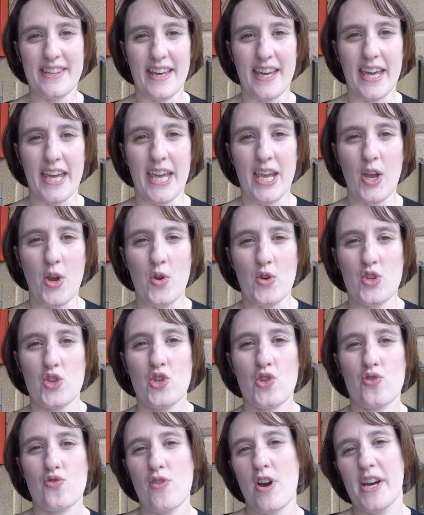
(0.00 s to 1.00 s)
they
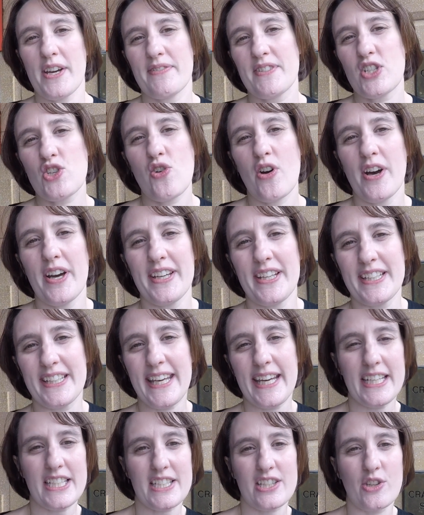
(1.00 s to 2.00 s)
strive to try and
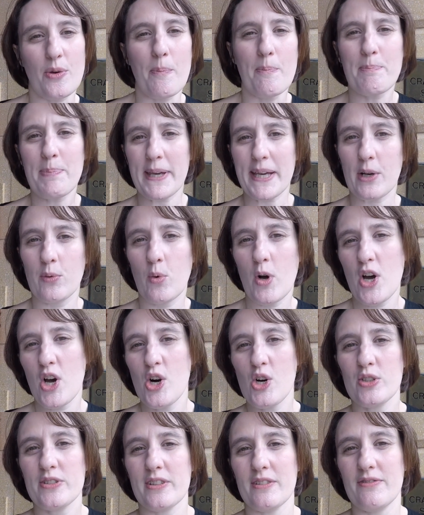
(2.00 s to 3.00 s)
get into the big
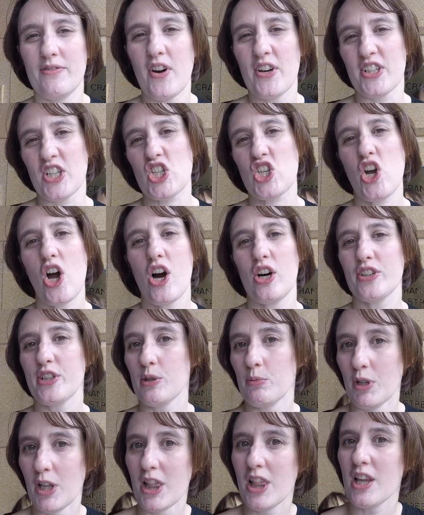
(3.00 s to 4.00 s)
world and find a child who
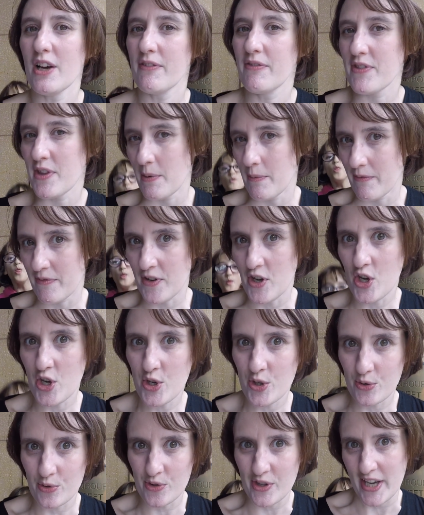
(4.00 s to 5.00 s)
will love them for
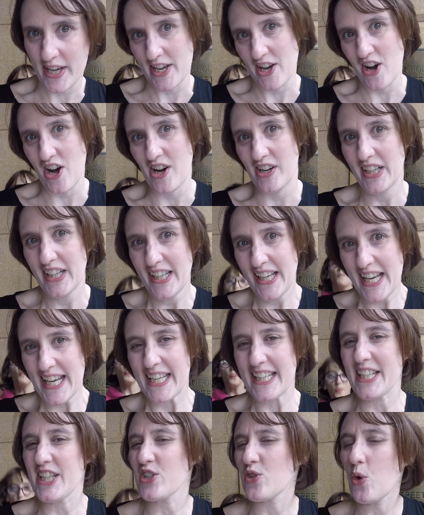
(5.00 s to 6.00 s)
who they are.
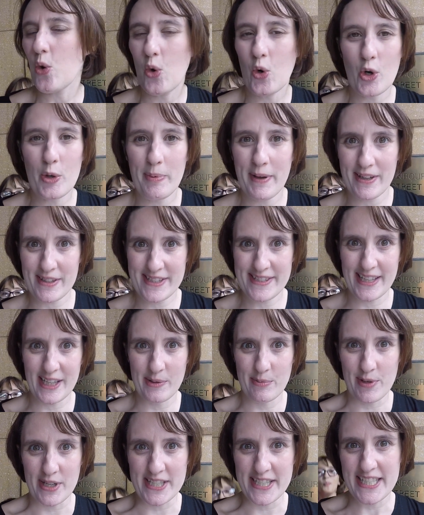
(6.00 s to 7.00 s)
It is all about
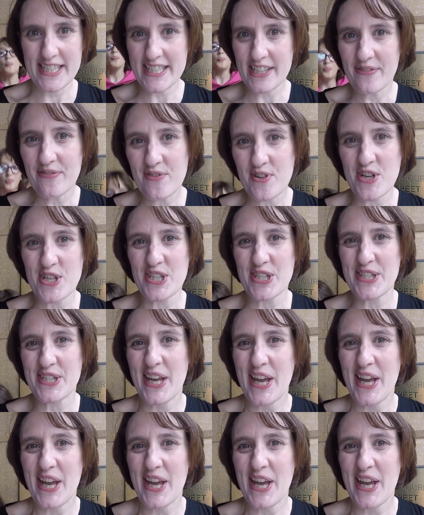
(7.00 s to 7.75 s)
celebrating difference.